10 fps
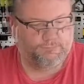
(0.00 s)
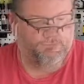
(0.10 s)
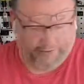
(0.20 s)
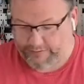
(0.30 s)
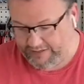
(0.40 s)

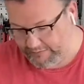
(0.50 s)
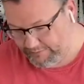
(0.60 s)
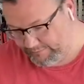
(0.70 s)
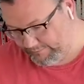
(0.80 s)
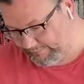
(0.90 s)
Anyway,
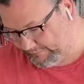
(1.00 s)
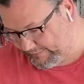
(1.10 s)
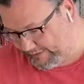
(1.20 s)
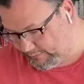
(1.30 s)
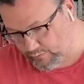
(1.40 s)

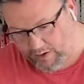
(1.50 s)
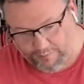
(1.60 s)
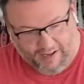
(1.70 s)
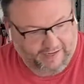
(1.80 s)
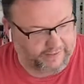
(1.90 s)
it was well
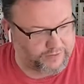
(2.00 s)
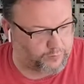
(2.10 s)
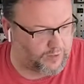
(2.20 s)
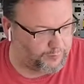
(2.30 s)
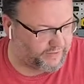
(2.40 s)
packaged,
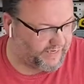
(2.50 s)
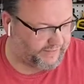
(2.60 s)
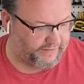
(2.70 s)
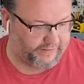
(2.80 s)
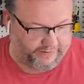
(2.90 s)
well
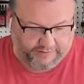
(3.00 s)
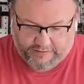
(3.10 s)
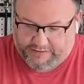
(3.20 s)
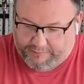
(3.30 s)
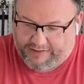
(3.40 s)
protected,
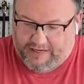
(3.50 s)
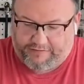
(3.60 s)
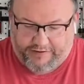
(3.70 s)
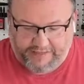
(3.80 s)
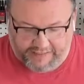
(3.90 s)
doesn't seem to
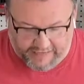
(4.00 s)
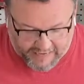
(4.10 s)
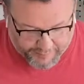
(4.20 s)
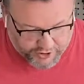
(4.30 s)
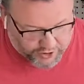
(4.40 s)
have any damage